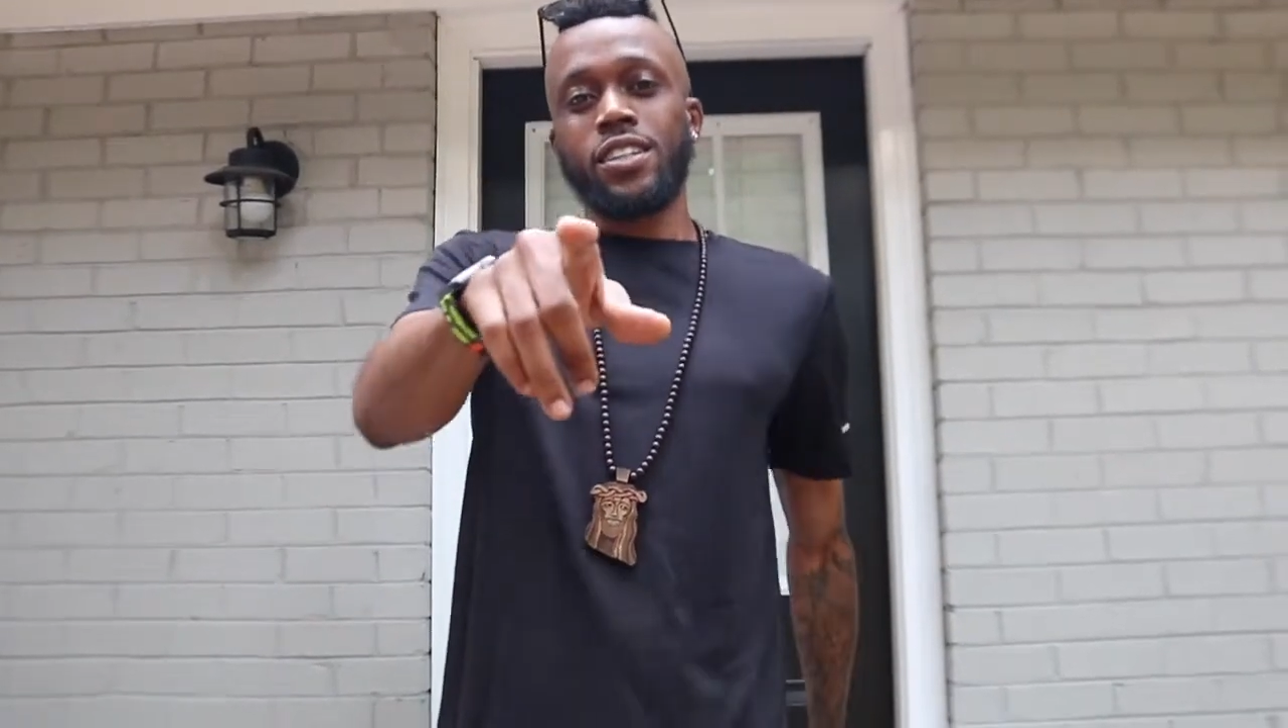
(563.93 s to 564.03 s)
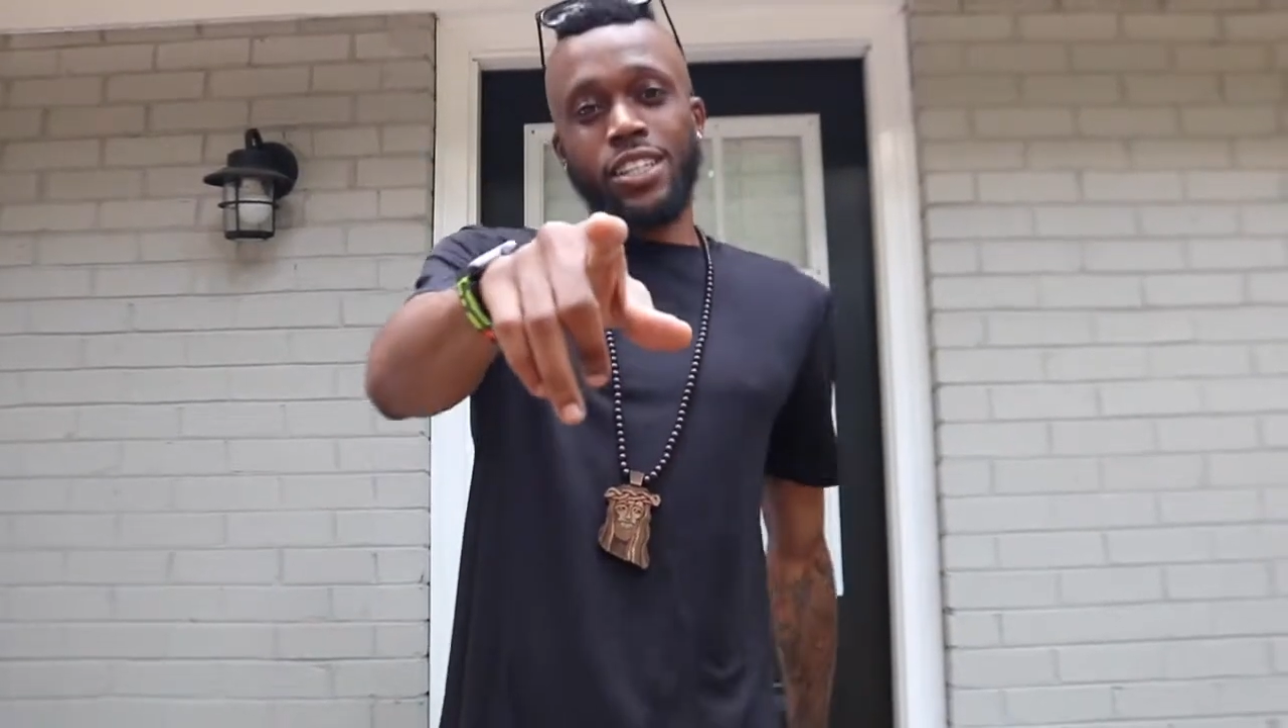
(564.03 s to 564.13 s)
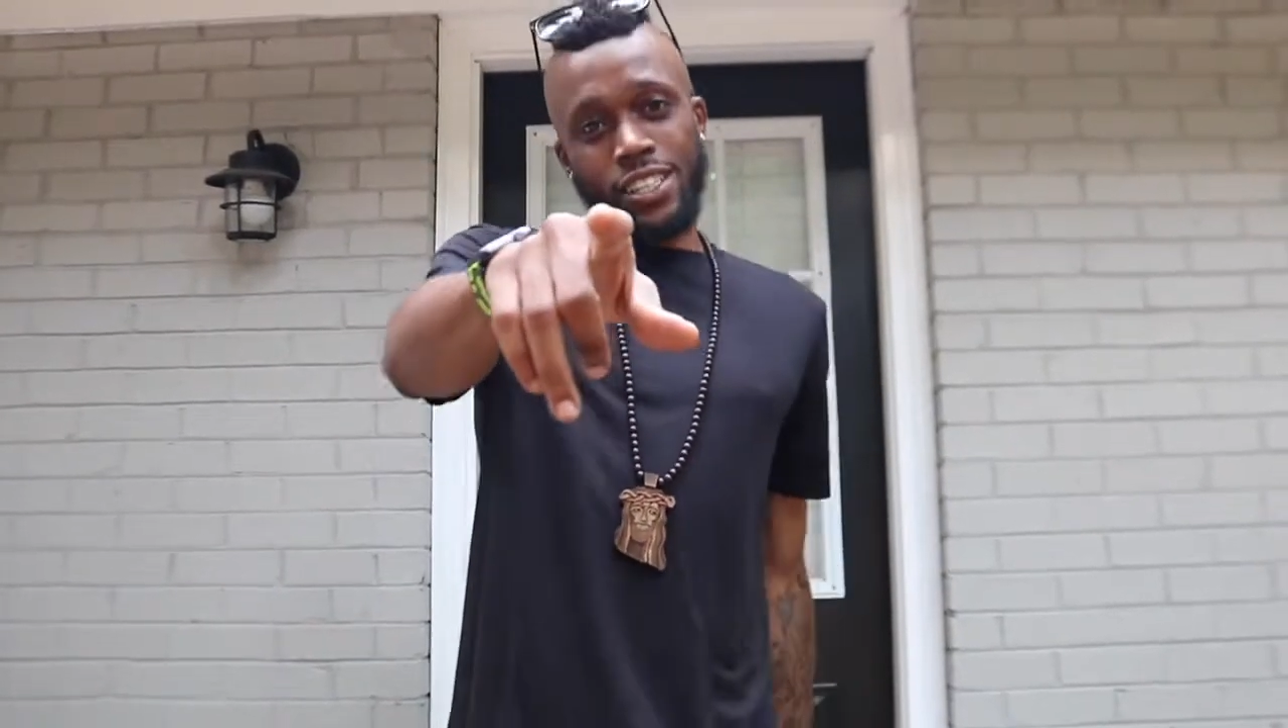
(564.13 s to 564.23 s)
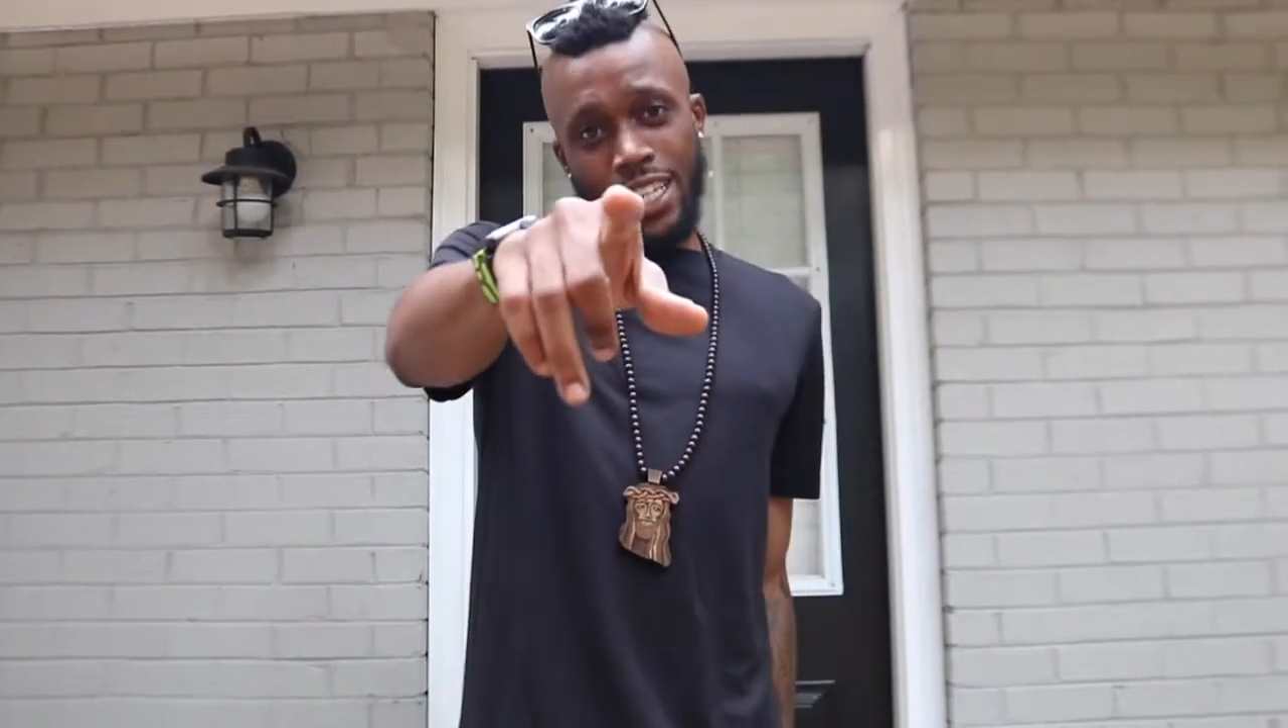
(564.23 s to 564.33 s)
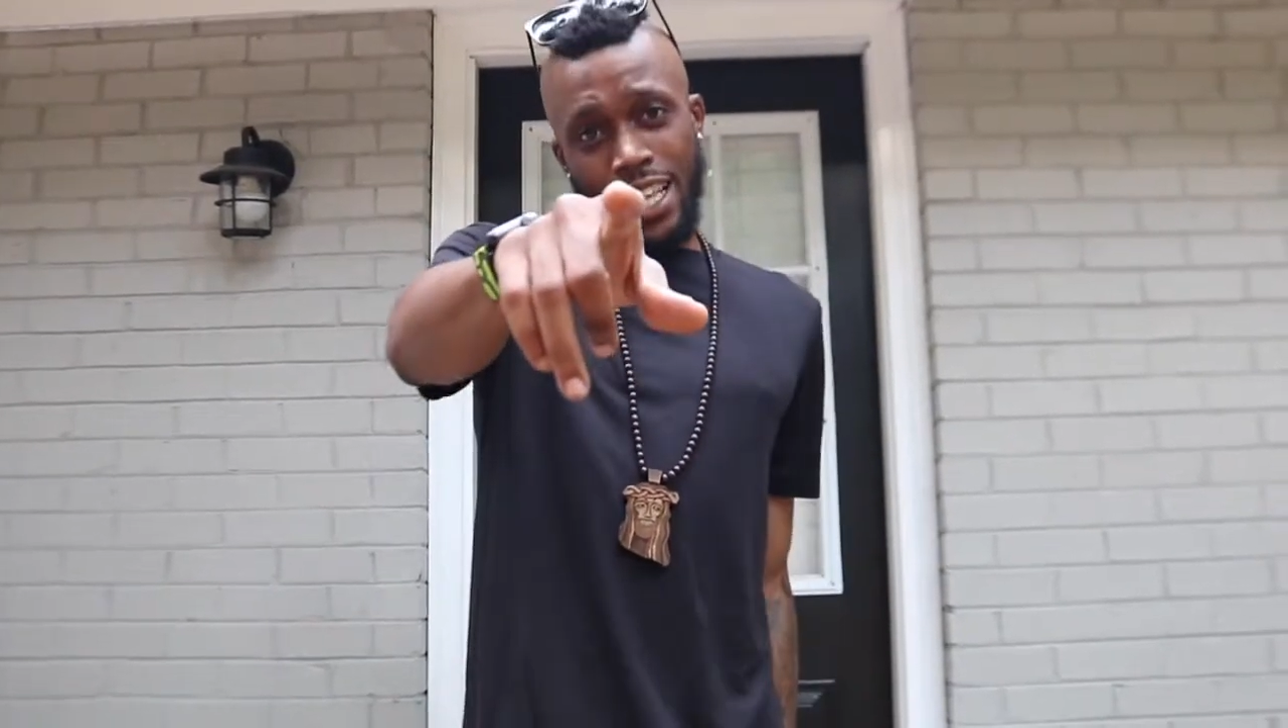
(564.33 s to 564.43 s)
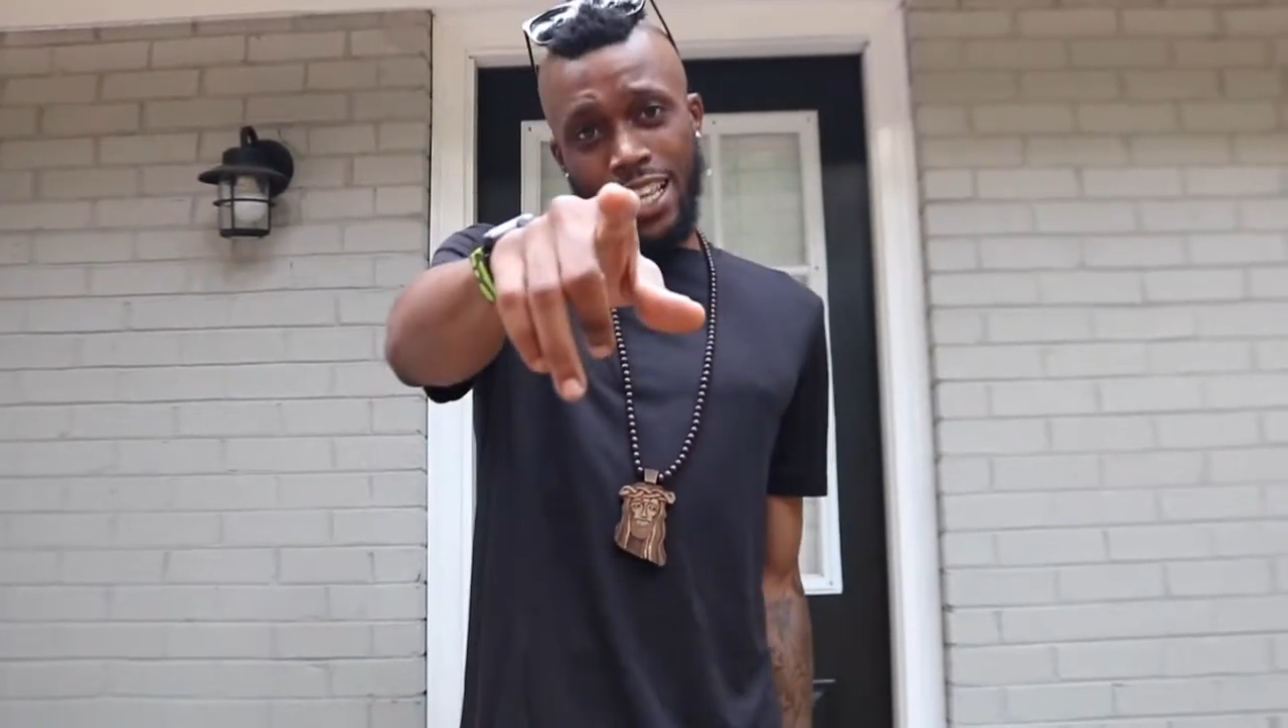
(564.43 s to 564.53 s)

Get that